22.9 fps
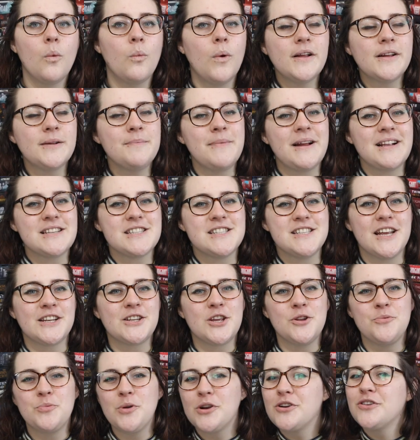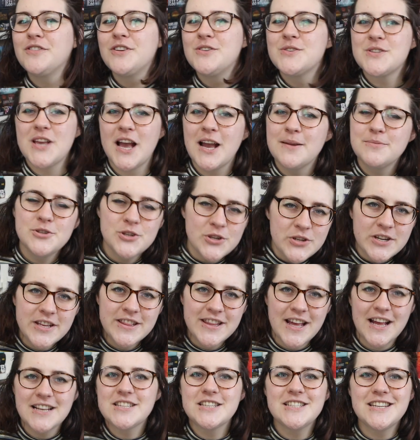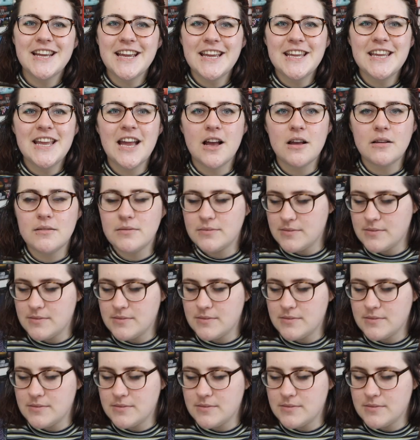Welcome back to Dead Good Book Reviews. I'm Judith, and today,